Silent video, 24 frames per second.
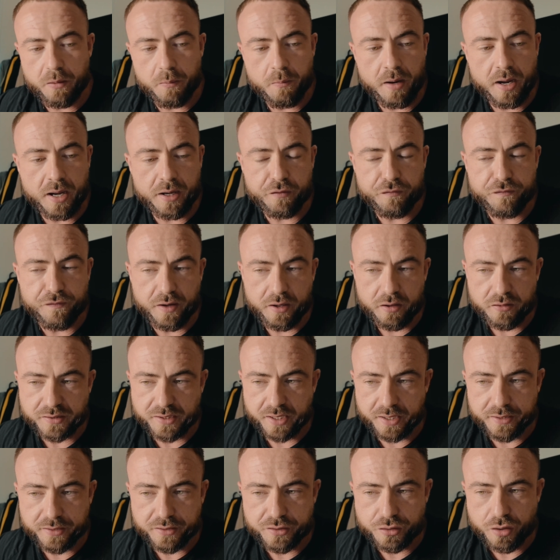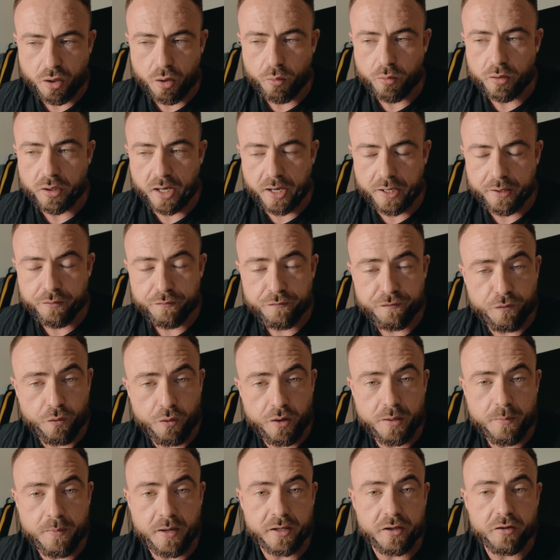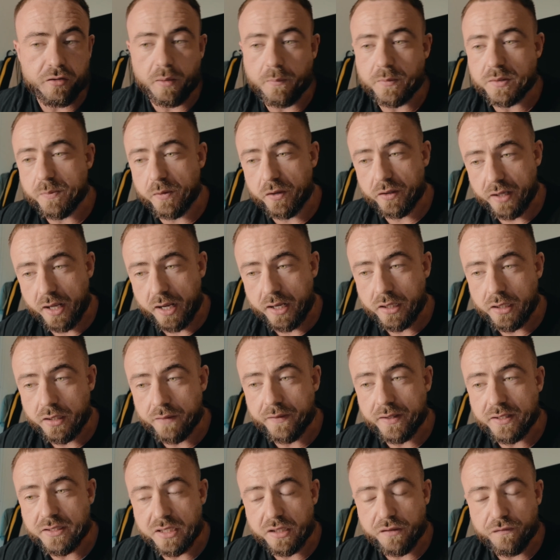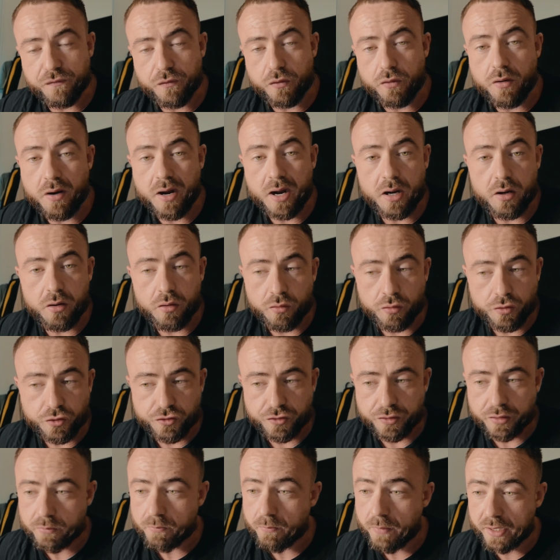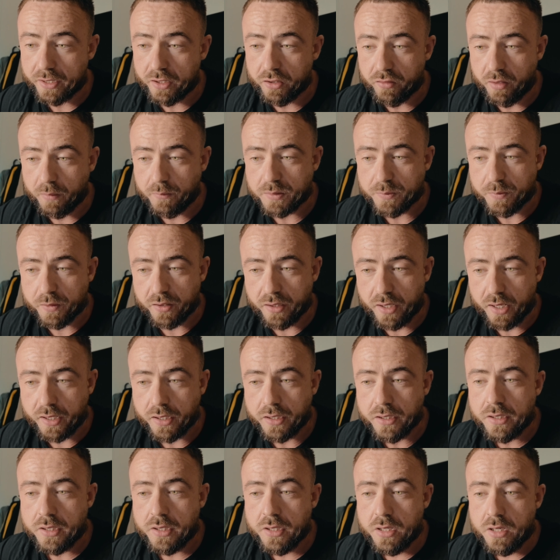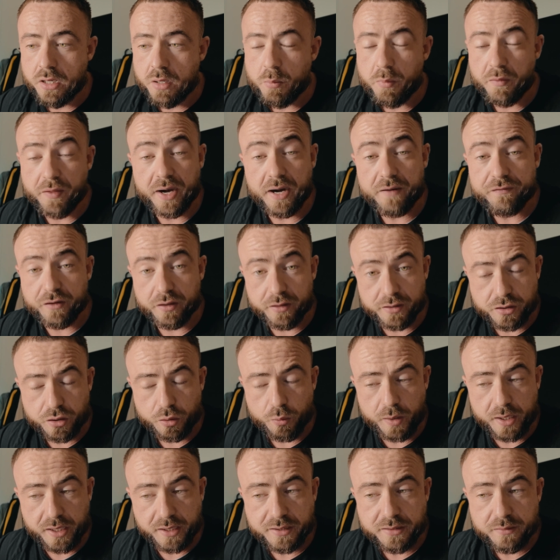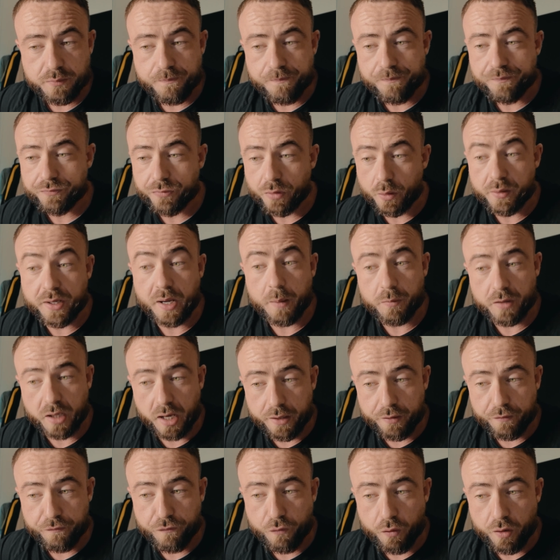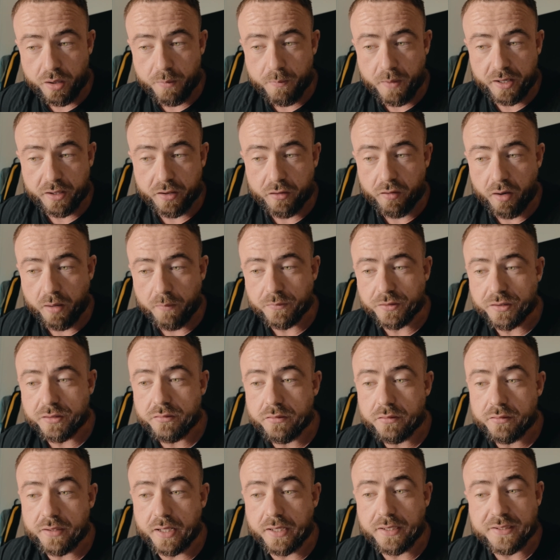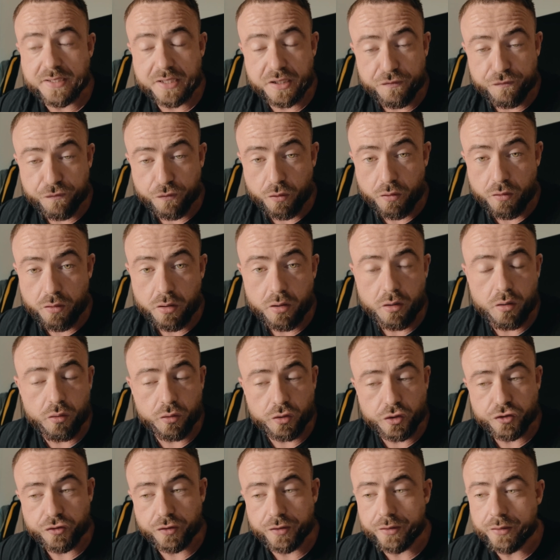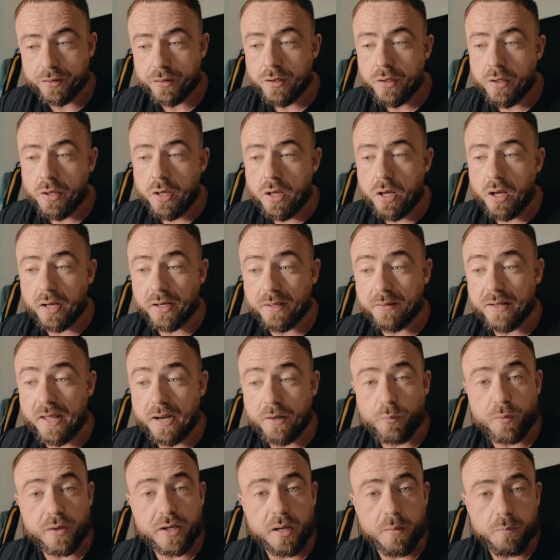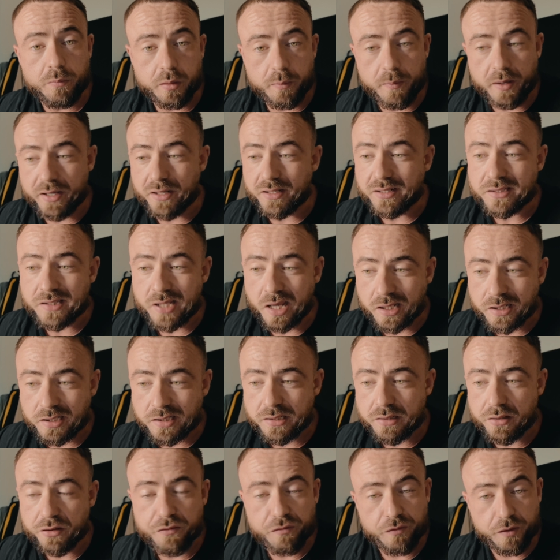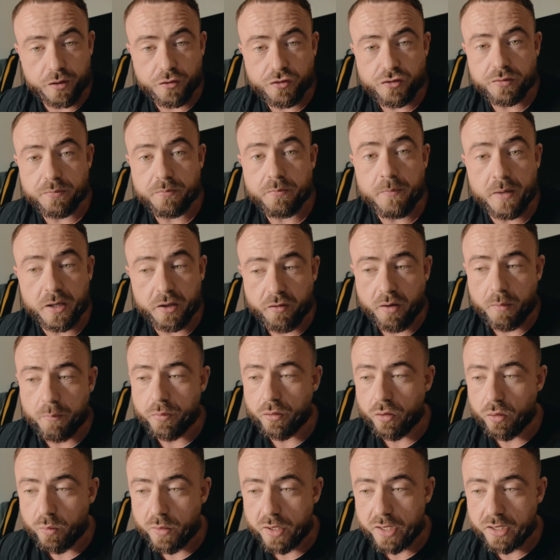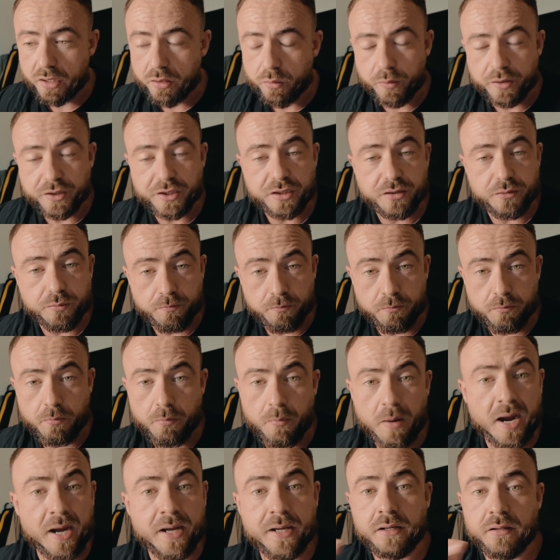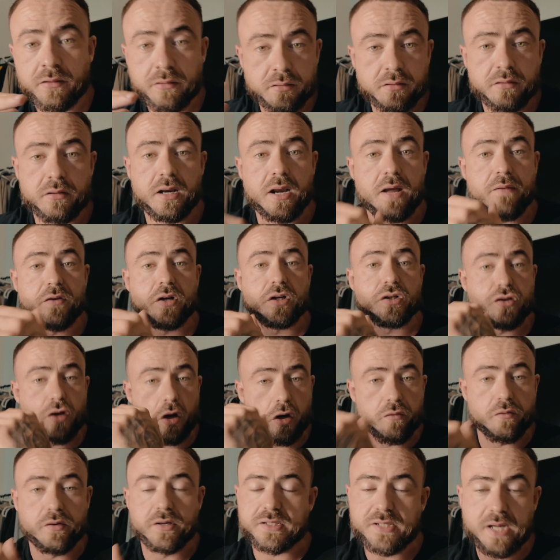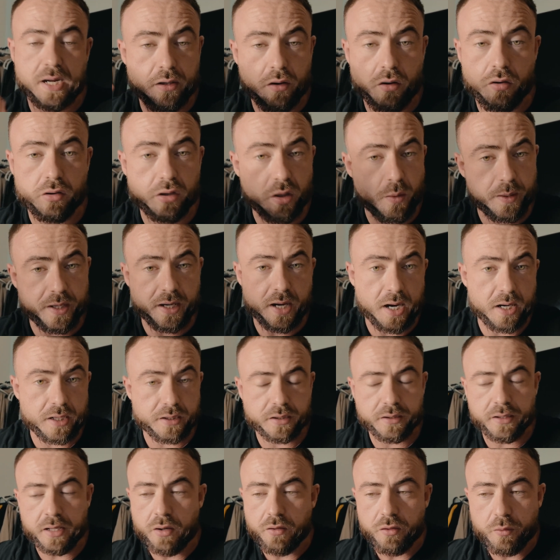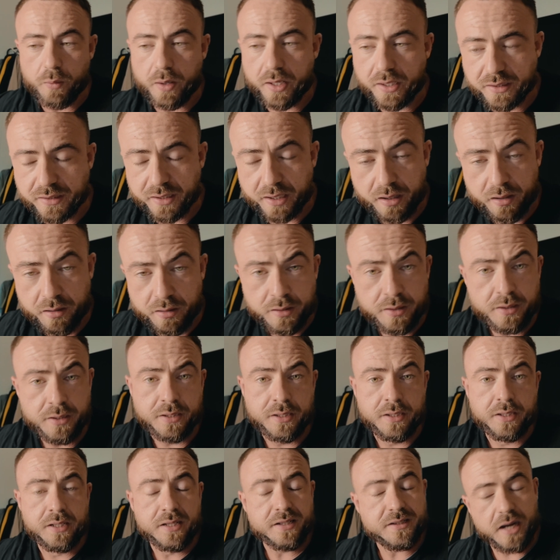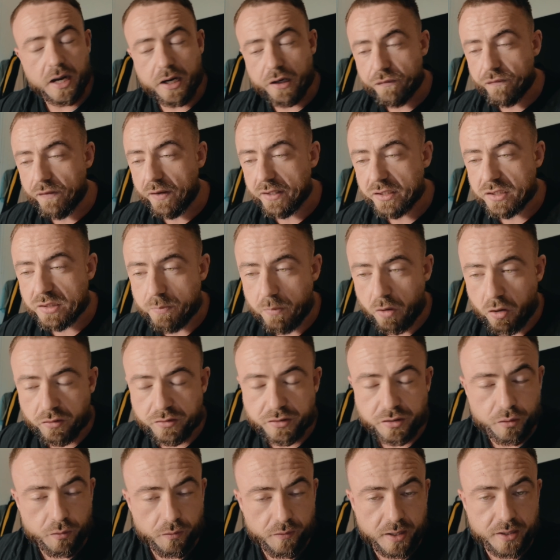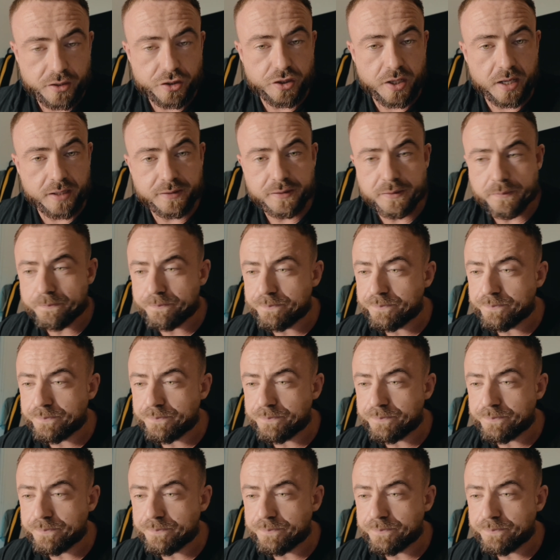and fat loss aids. So Clen 40 micrograms per day, and then T4 at 100 micrograms per day. But then after the 2 weeks, we kept Clen at 40 micrograms, then T4 at 100, and then we implemented test at 300 milligram per week, which is my level of tolerance. I can't go any higher than that, otherwise I get side effects, spots, and all that jazz,